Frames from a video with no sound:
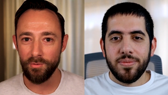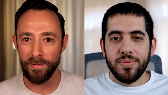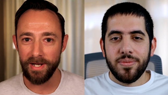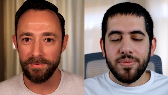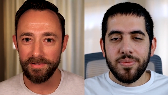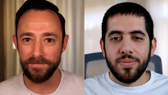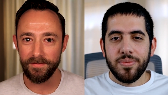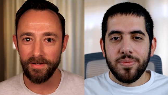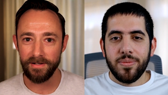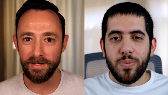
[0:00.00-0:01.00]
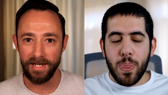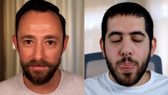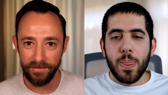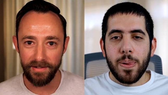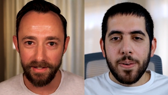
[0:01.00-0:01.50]
Speaker 1: wallpapers for
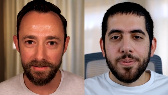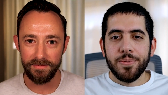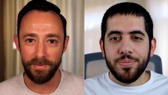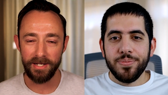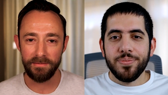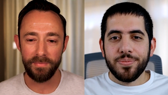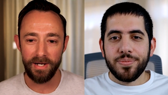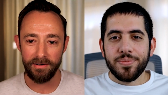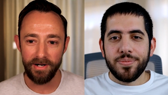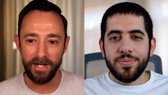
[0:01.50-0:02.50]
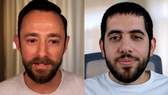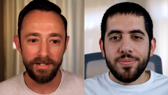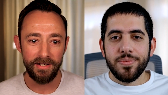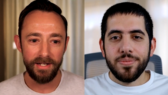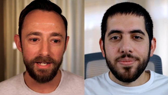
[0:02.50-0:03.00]
athletes back in Bahrain,
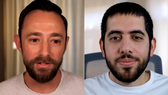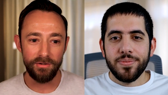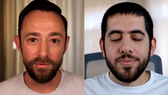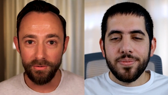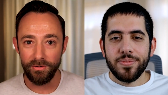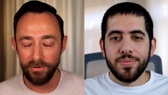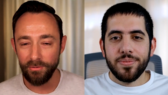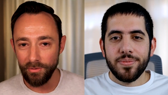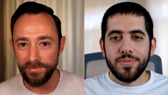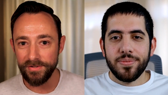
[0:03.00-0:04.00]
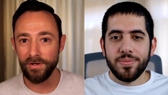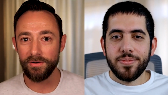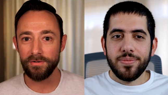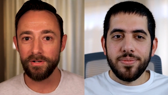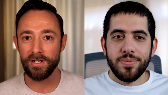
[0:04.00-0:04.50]
and you you
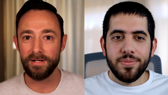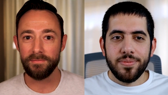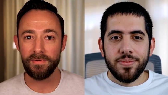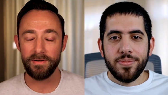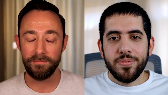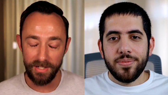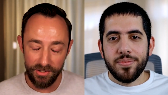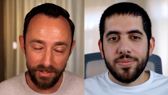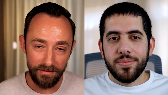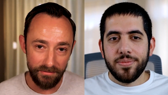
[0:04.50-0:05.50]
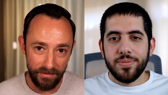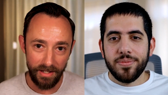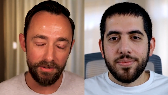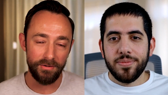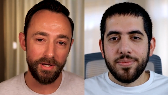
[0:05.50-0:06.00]
also um, mention
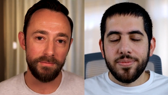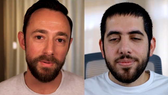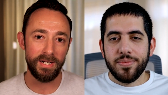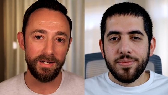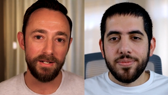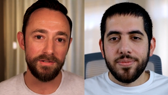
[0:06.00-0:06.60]
that you had been an